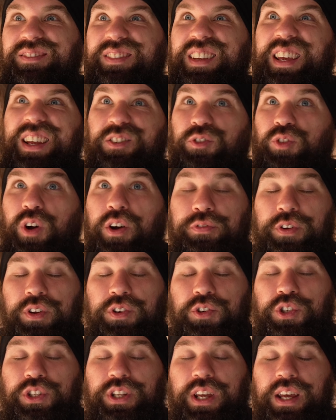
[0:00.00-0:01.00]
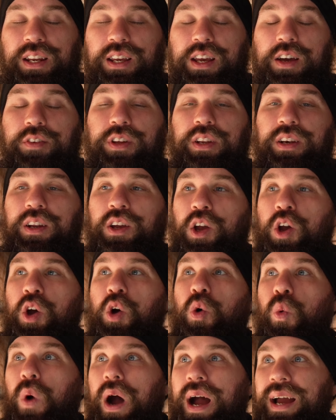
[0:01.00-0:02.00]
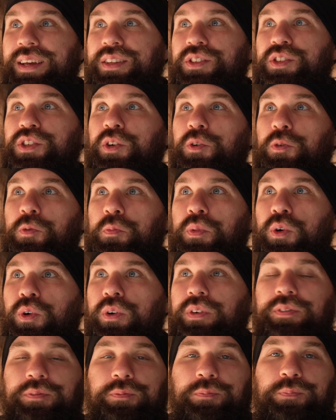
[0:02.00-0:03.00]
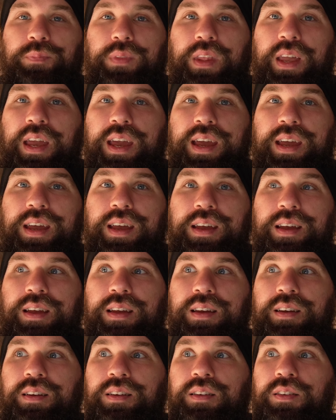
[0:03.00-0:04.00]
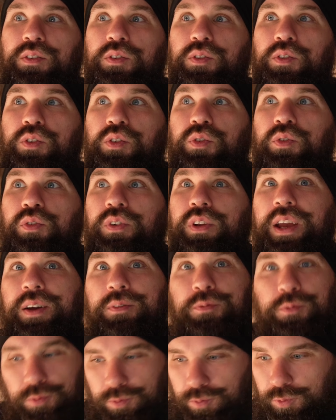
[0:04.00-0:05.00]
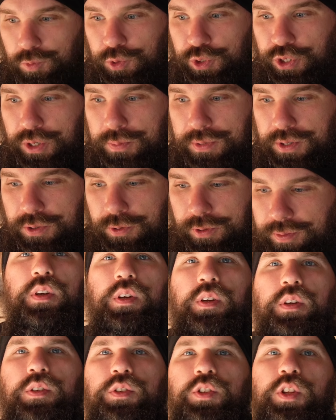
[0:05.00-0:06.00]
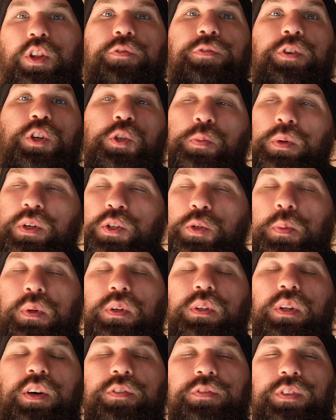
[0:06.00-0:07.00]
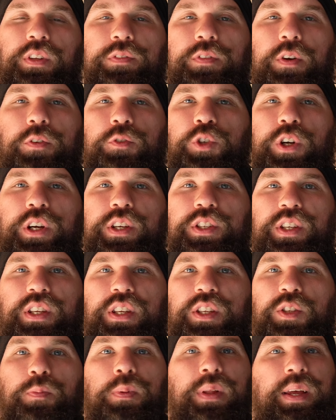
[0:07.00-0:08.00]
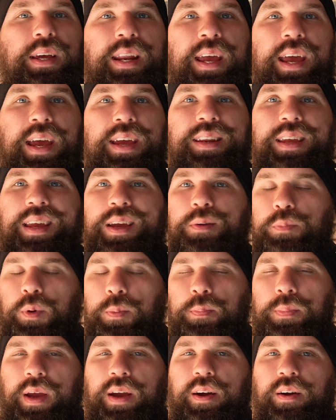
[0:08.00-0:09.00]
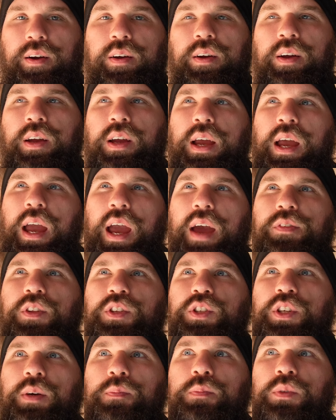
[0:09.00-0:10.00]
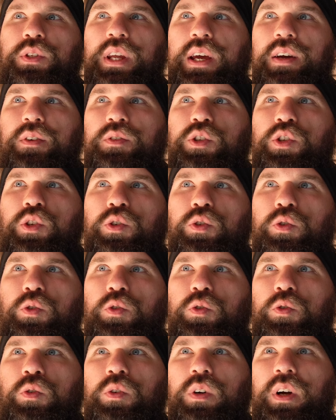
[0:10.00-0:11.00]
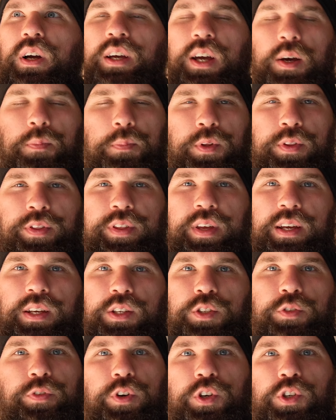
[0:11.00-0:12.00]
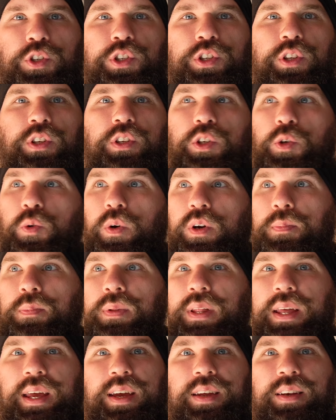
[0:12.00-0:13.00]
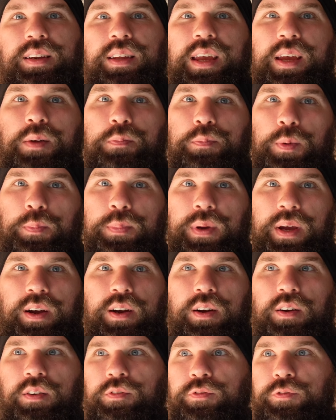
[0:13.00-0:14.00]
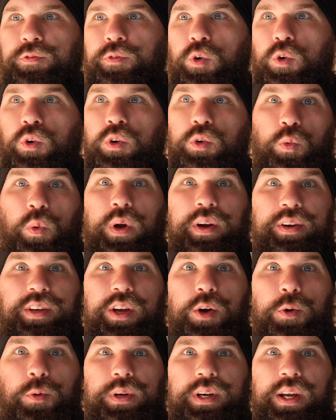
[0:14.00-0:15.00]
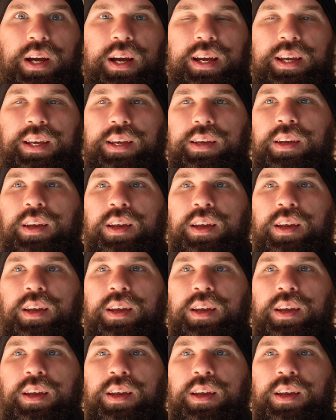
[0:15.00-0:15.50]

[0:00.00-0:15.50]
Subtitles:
get a rough understanding of it, why it's so important, and yeah, we'll jump into it. So the first principle of leave no trace is plan ahead and prepare. And this comes down to a couple of things. First, you want to plan and prepare for where you're going to hike.